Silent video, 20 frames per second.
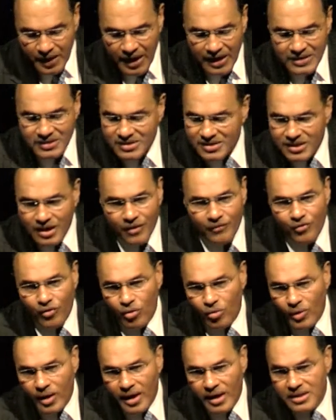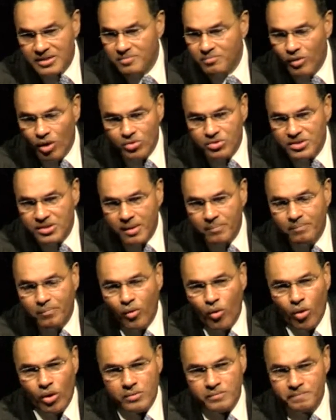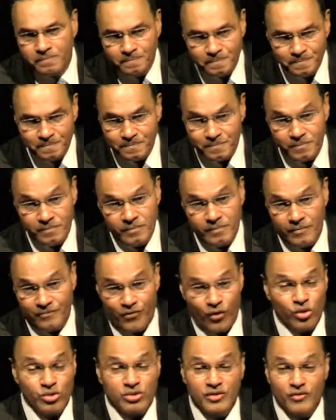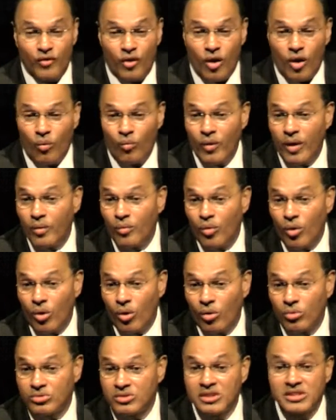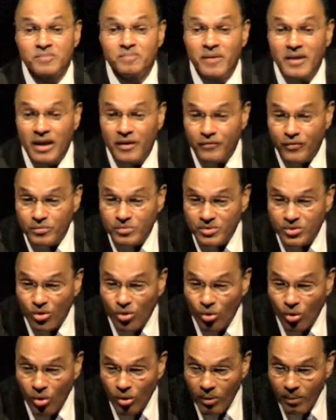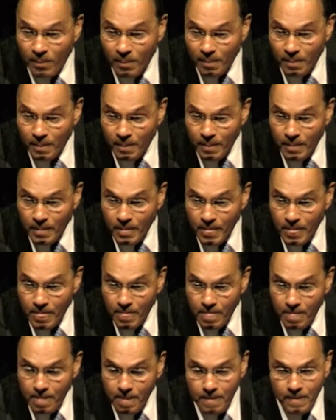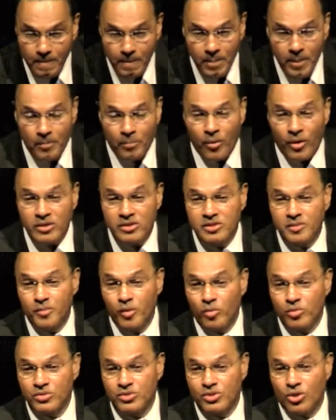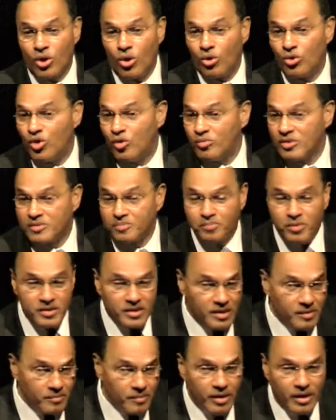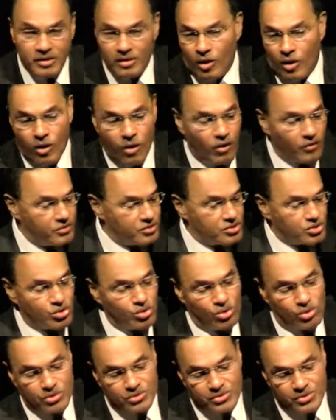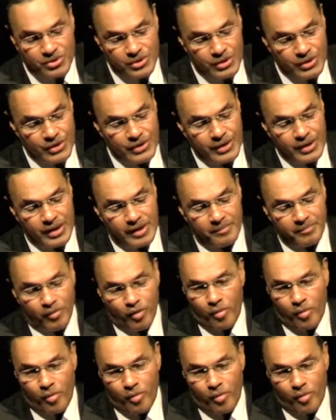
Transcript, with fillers: in several ways. Most important, first of all, we were suspended from school. The principal was told you must put them in all the schools in